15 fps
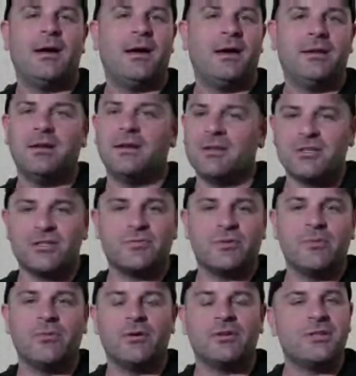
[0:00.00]
You can just
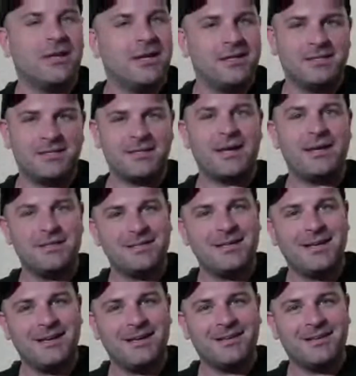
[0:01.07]
rewatch it. It stays
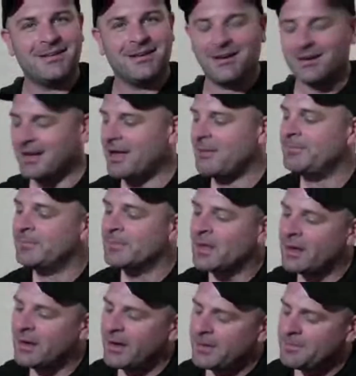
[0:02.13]
here. Okay.
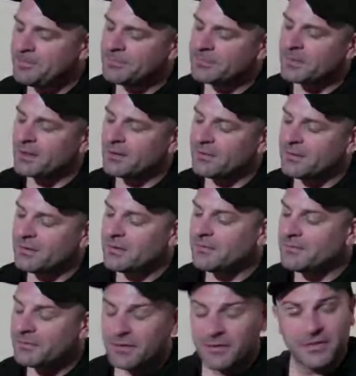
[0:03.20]

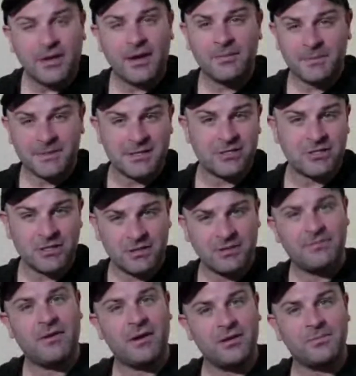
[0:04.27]
The third position, the
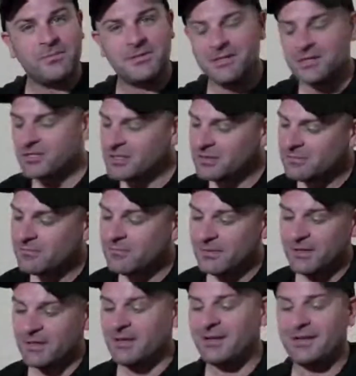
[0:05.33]
final position
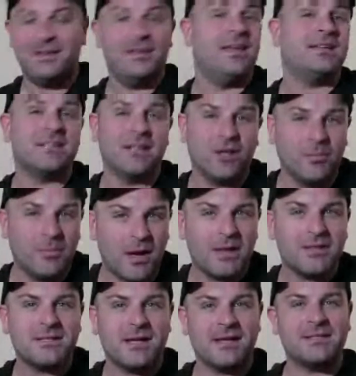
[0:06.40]
in this little
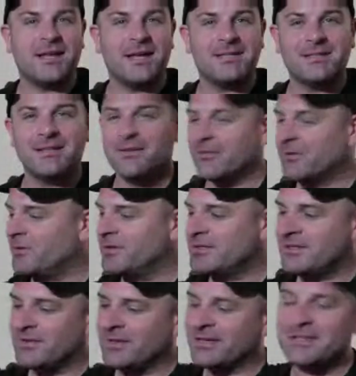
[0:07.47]
bite-sized lesson. Of course,
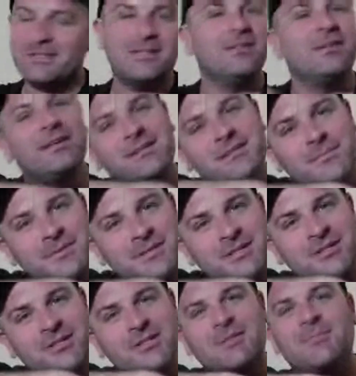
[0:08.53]
there are gazillions of
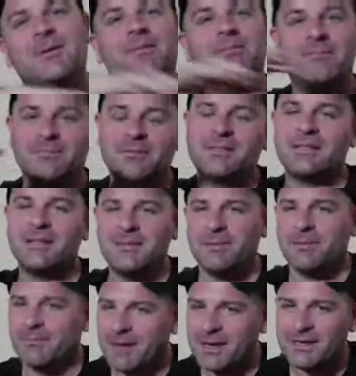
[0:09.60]
positions, but to keep
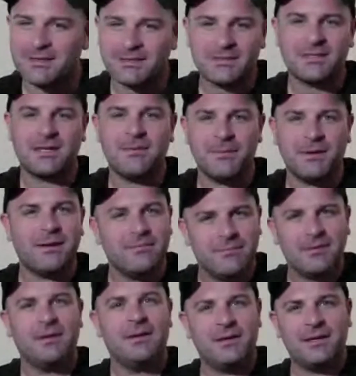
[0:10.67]
it
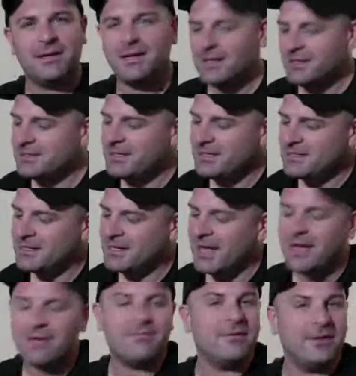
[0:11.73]
easy to get,